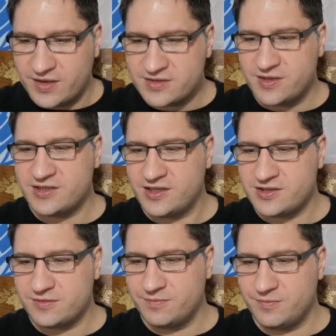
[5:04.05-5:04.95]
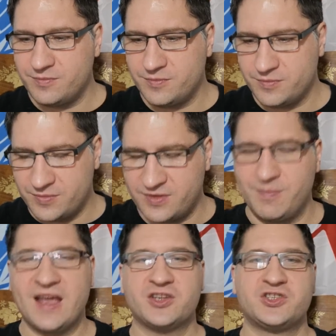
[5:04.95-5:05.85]
let's let's, let's
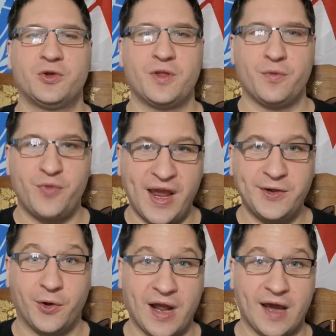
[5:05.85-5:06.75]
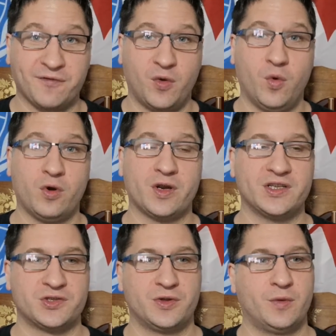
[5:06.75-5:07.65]
make it so that they don't have to
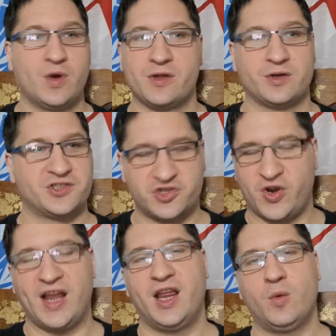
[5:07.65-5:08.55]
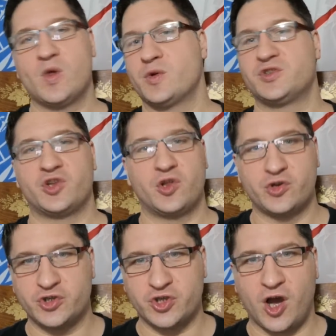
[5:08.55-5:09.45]
worry so that whether it's training whether it's
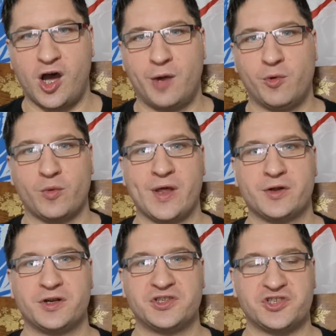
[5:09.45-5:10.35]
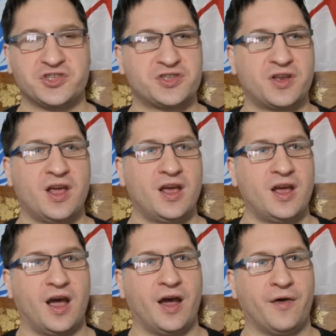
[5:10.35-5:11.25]
another job or whether it's just
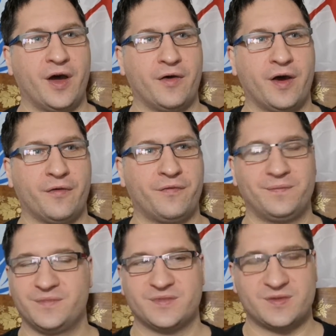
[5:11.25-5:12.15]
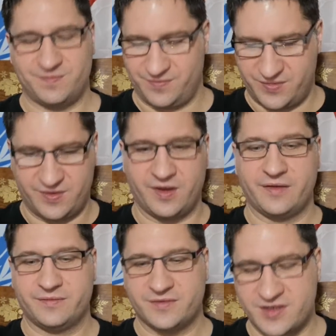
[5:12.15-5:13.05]
a, a, a
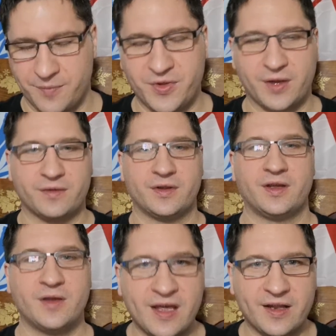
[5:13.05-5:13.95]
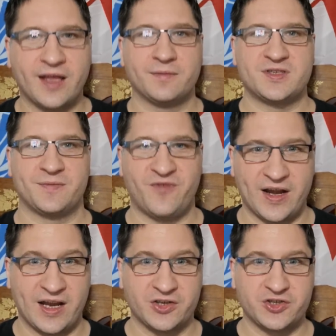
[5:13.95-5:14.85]
something like get get them some
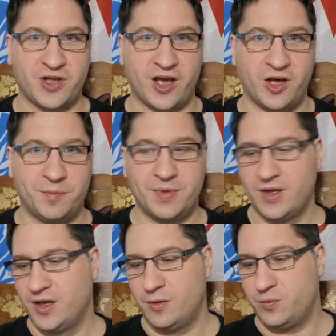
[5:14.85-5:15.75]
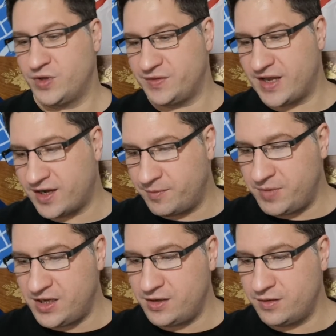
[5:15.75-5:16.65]
financial help but that can
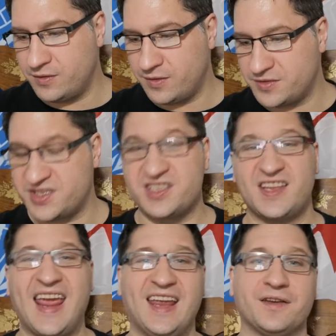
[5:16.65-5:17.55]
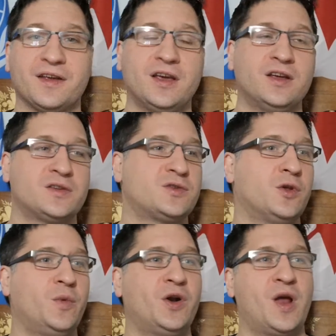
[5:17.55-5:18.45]
be sustained so
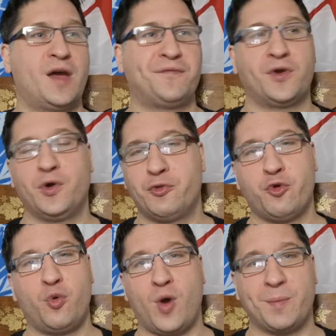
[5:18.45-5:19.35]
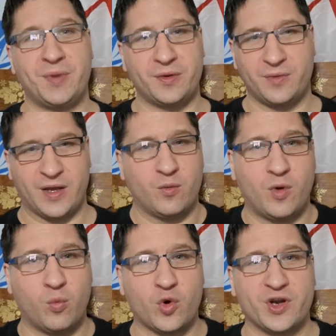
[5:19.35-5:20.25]
that we don't have to go through a, like
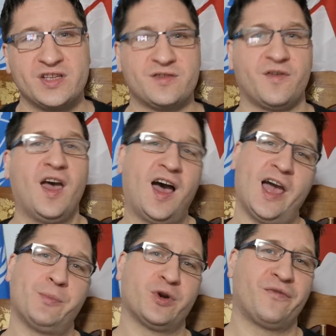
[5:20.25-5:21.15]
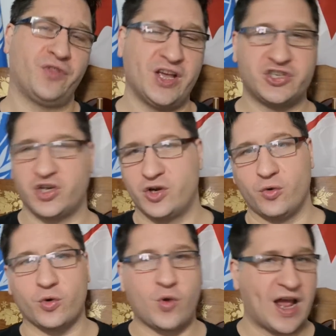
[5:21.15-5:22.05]
worries of
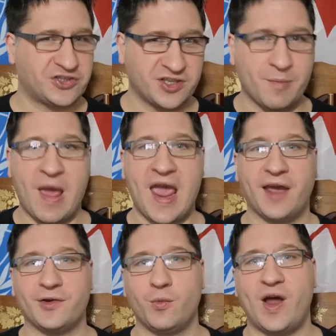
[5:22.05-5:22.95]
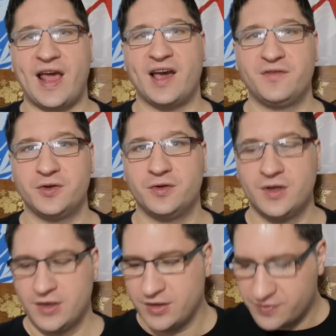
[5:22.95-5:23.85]
hyperinflation or crashing the bank or what have you
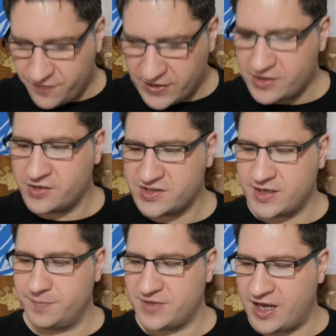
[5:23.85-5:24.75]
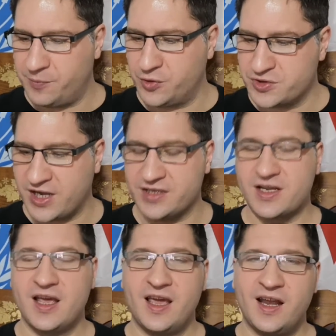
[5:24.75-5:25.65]
figure out something to help those guys
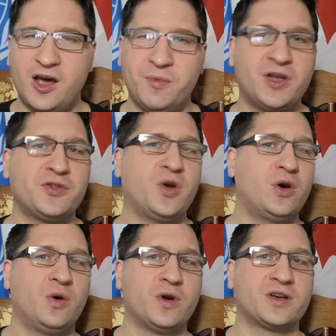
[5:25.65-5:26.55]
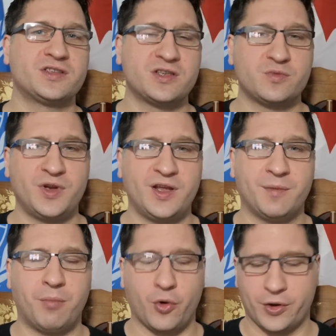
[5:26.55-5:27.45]
and helping out the oil workers is really
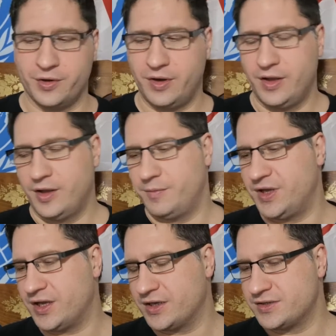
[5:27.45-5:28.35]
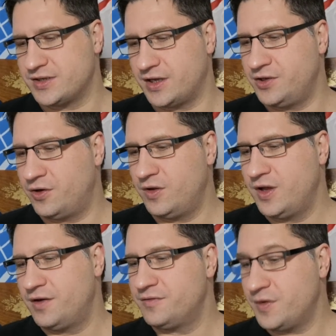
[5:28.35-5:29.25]
important because uh, you know
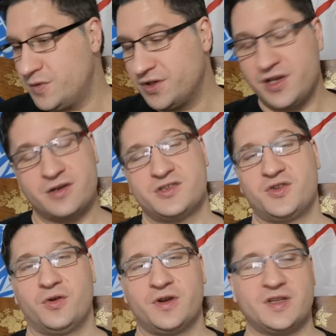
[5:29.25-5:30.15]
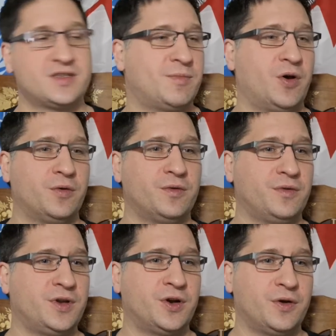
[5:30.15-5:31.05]
then we'll hear stories about
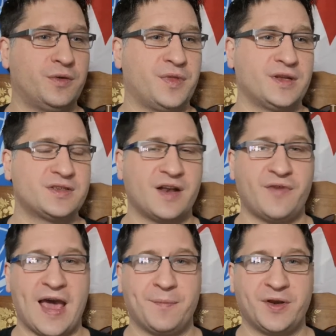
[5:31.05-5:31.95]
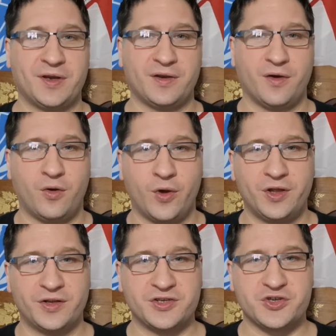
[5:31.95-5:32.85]
you know things that have happened in the
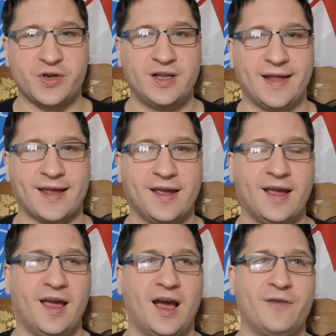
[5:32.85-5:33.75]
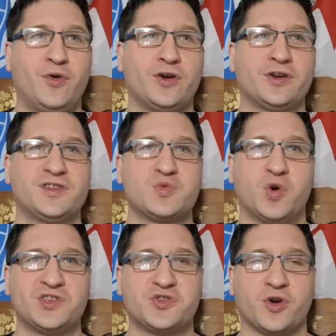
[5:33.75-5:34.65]
oil industry like i've heard this
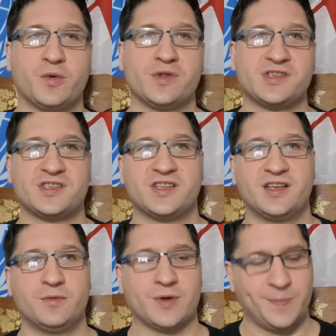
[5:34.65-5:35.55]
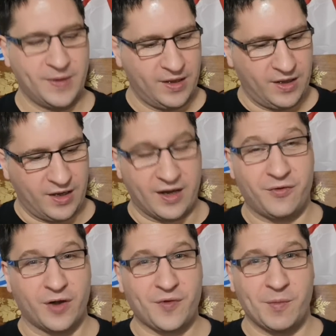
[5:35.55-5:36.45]
one story where this city where and i've
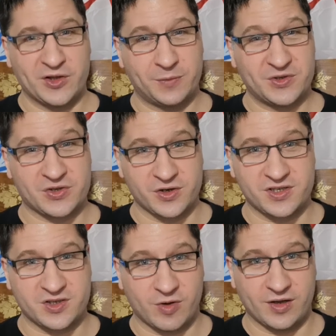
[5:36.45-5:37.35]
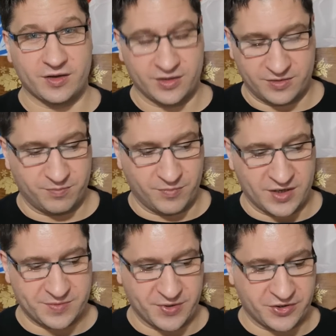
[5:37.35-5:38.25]
heard it from multiple sources so I, it
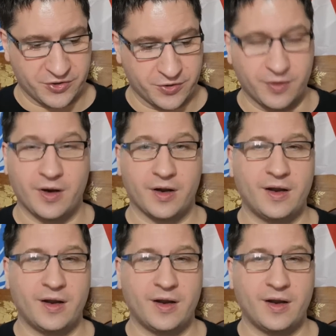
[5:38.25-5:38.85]
must be true